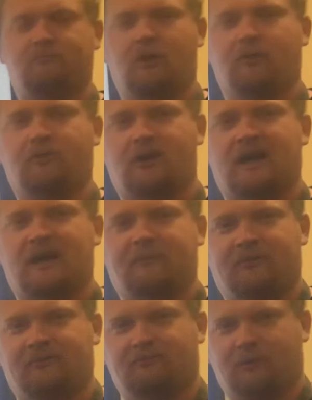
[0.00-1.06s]
Both
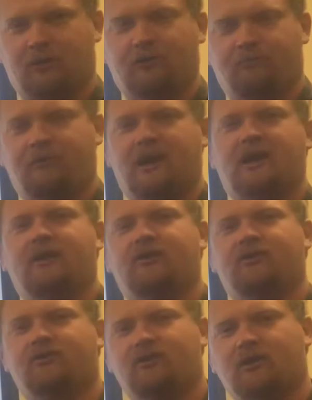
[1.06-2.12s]

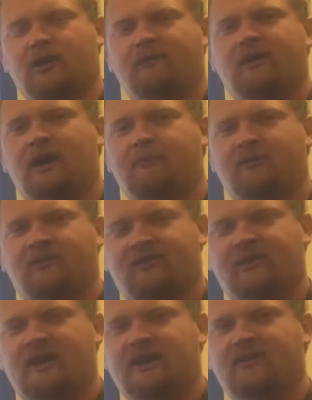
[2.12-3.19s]
pairs of opposite
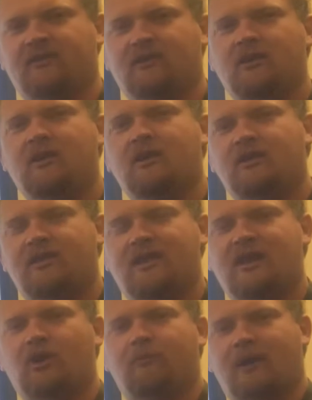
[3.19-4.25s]
sides. They
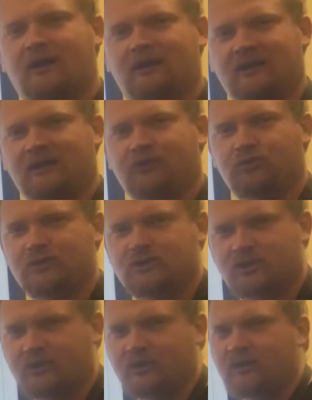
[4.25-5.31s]
are parallel to each
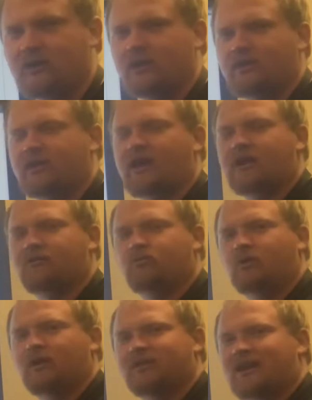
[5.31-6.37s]
other. That's
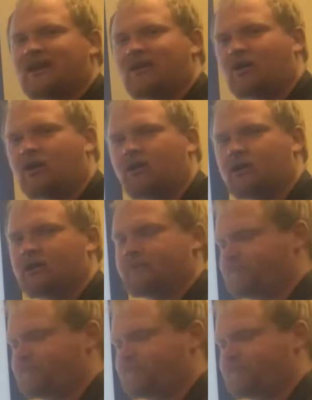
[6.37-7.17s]
what they are.